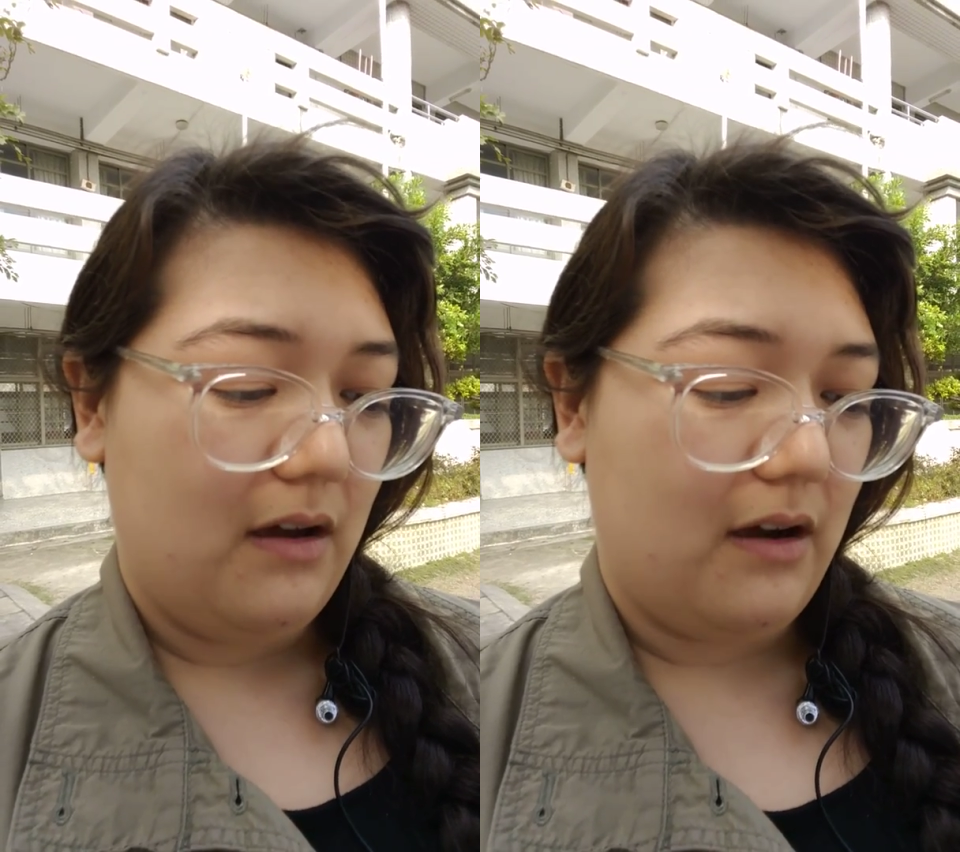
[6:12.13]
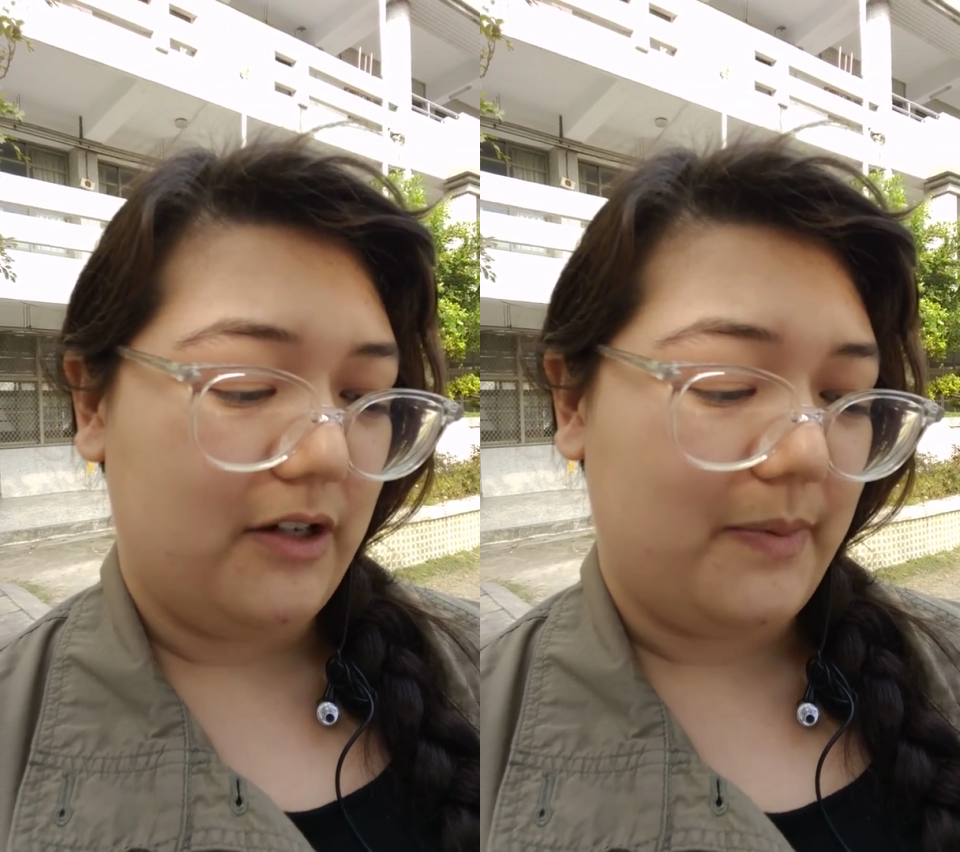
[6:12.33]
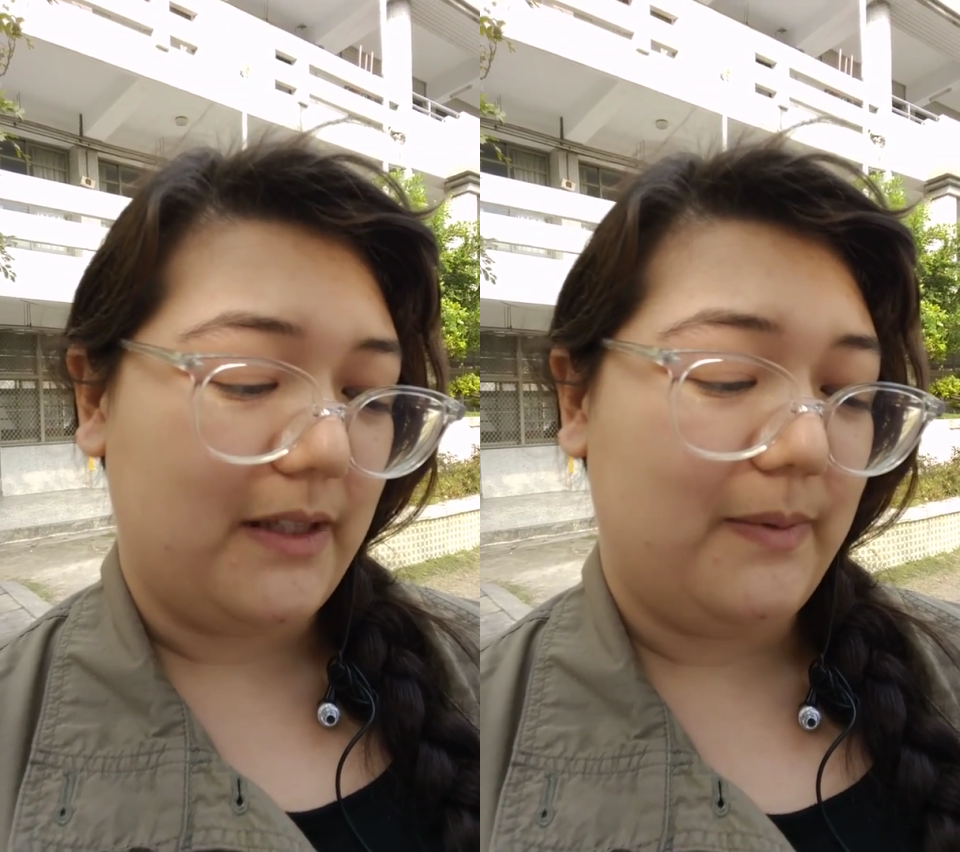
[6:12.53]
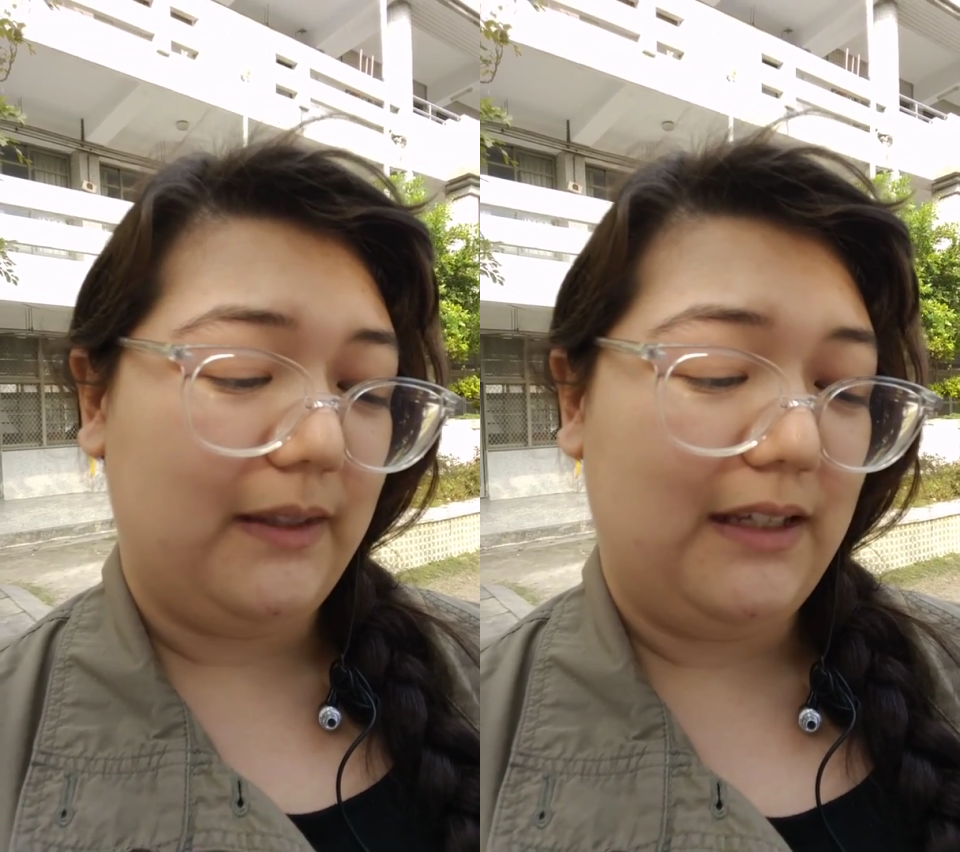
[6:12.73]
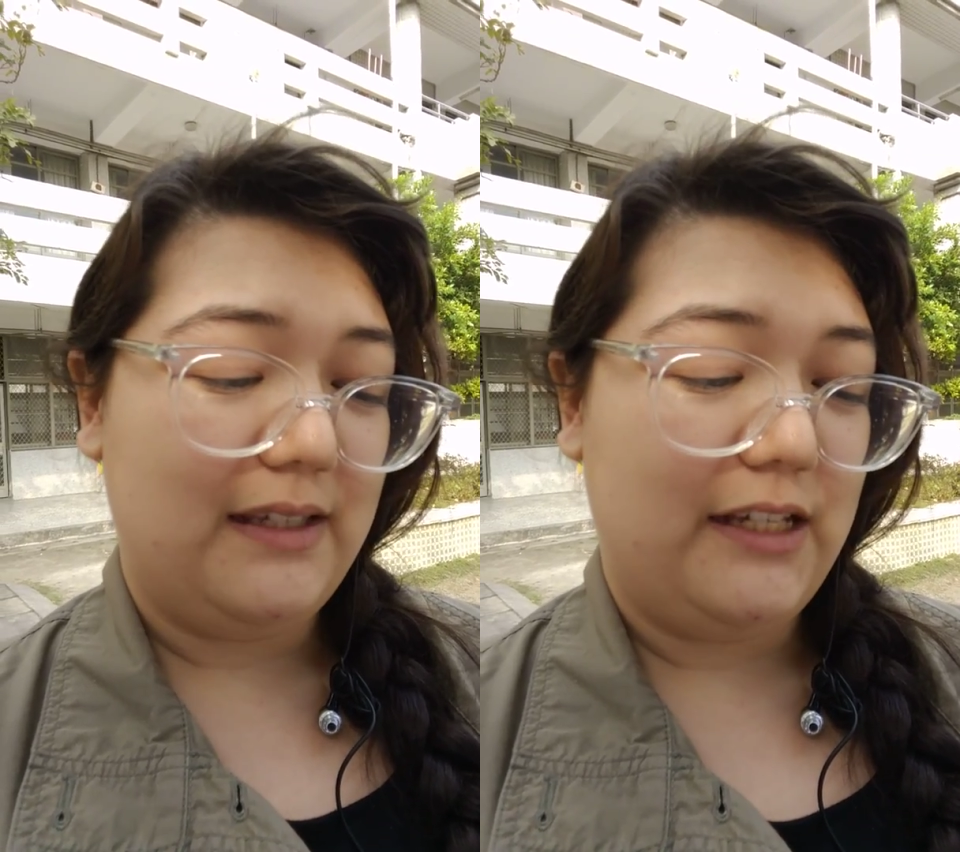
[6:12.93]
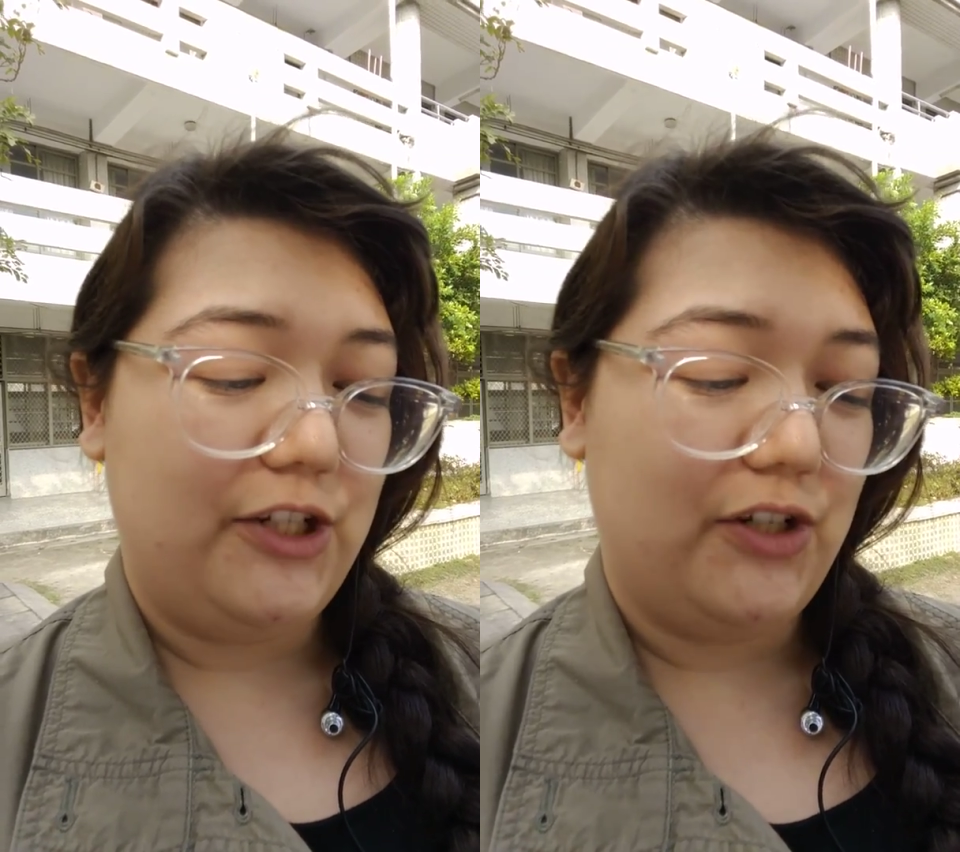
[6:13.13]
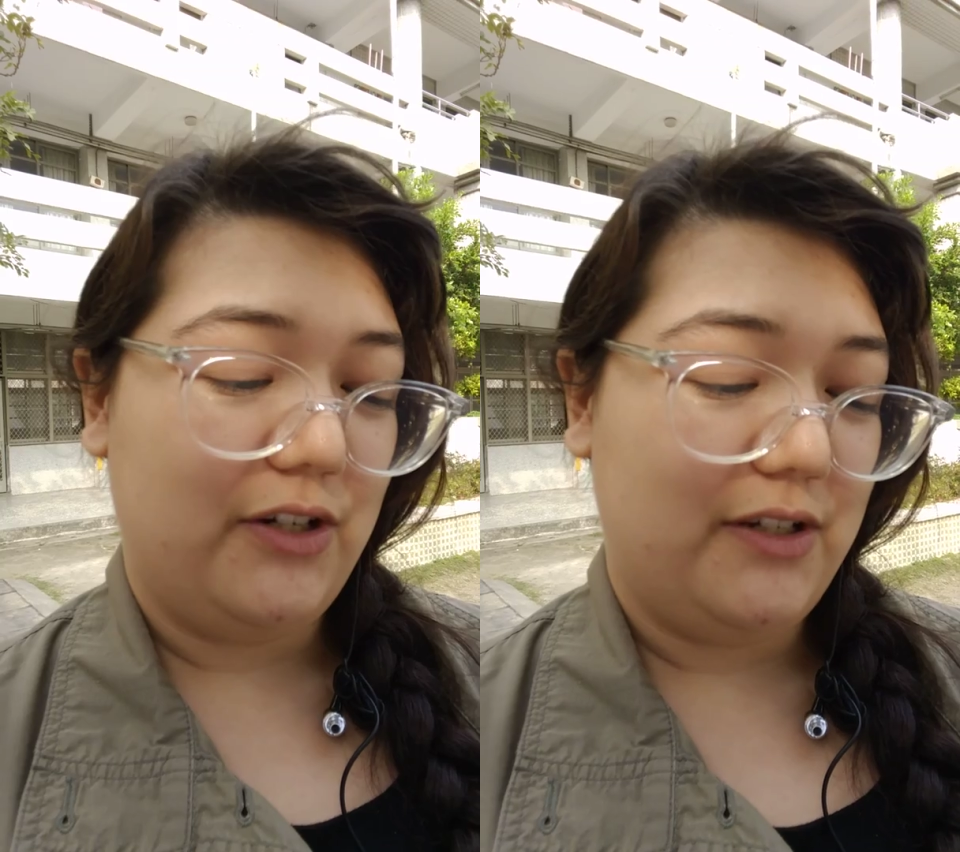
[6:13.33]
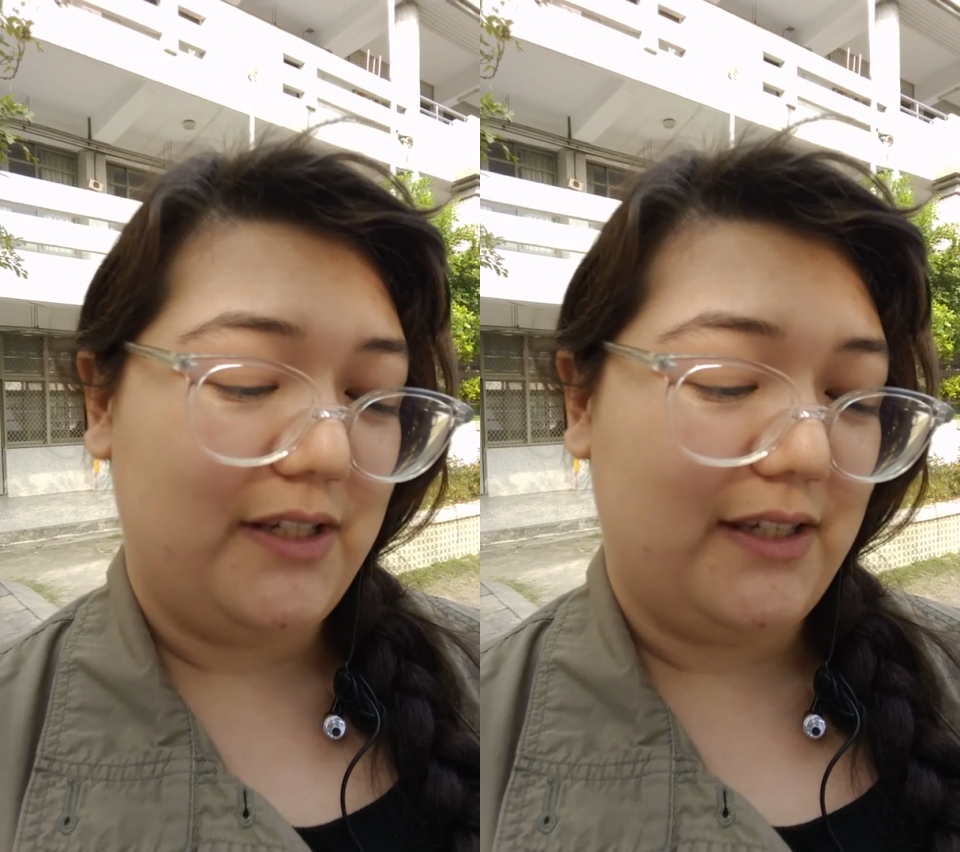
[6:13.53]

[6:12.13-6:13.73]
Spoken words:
Our responsibility as teachers